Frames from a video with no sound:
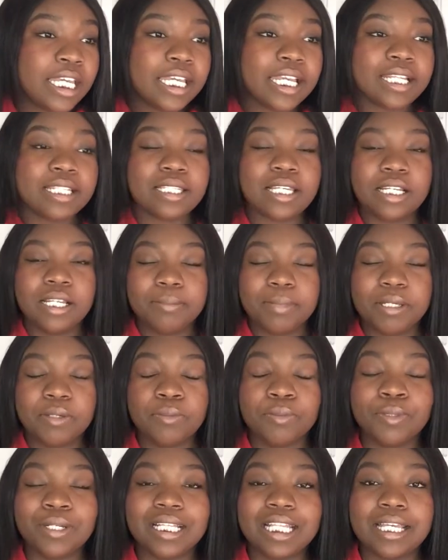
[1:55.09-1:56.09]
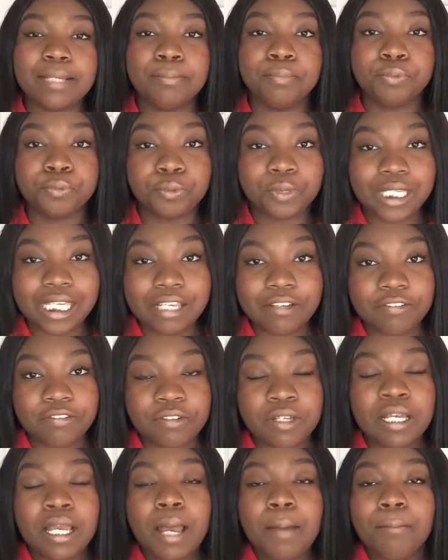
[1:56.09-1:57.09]
it's going to be really
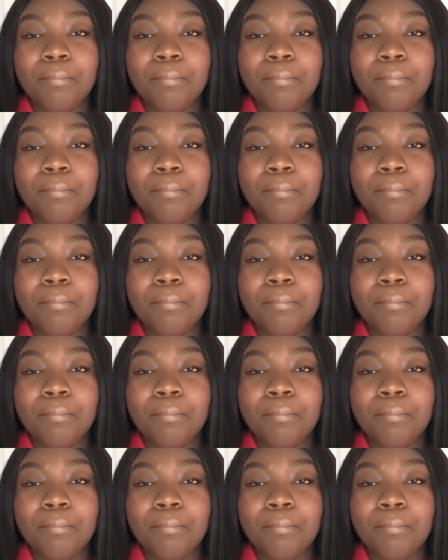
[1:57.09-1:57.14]
brief,